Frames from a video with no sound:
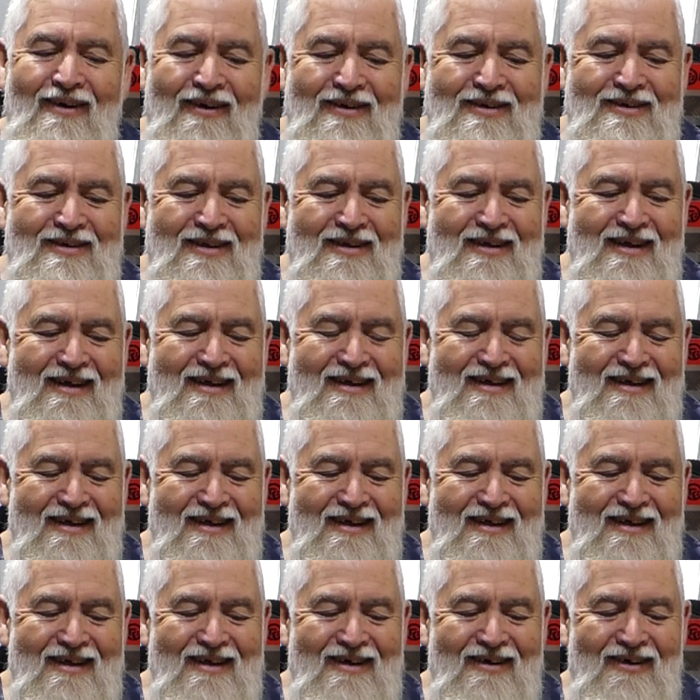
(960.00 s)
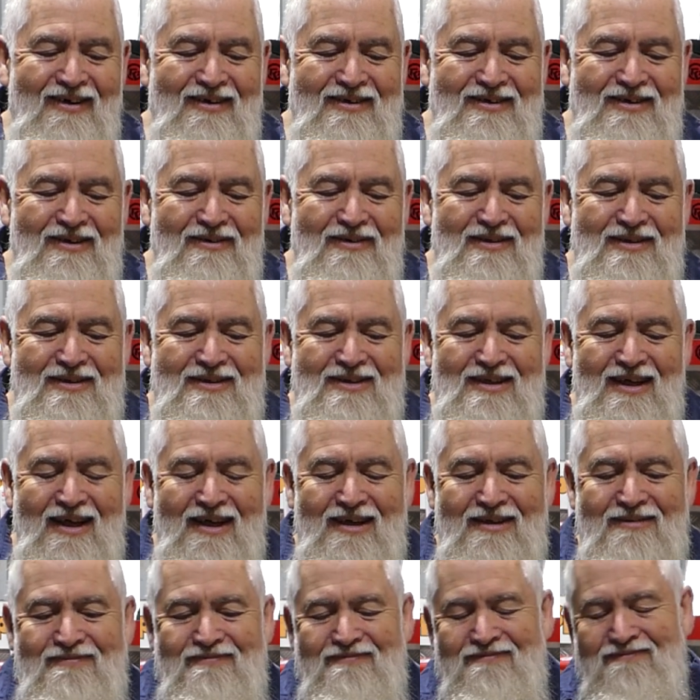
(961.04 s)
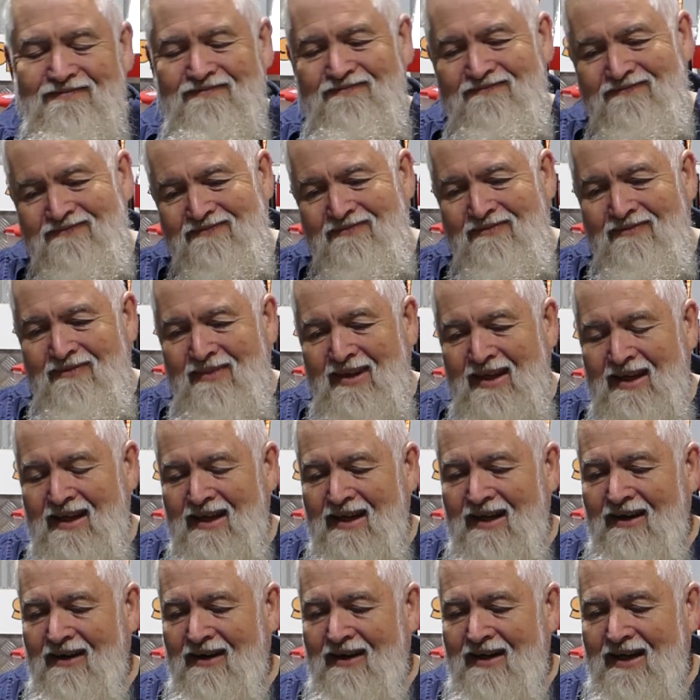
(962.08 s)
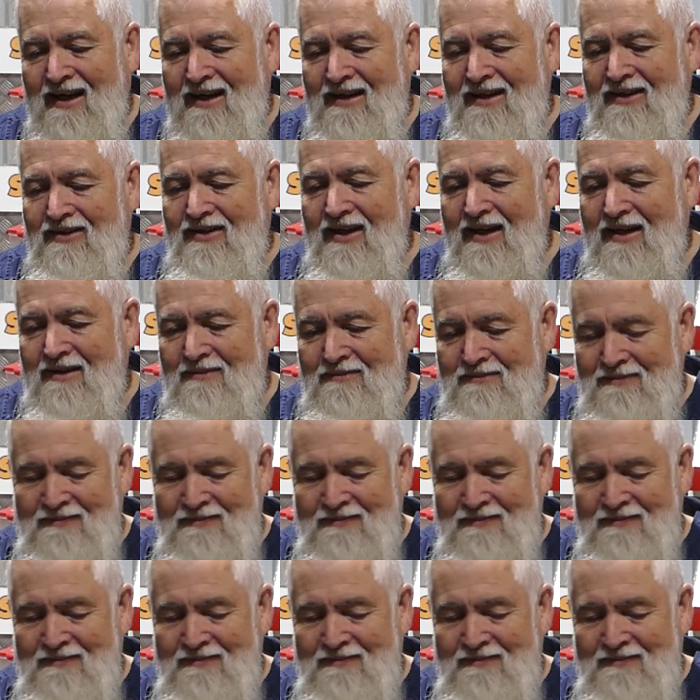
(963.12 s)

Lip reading: onto it. So I don't know. You'd think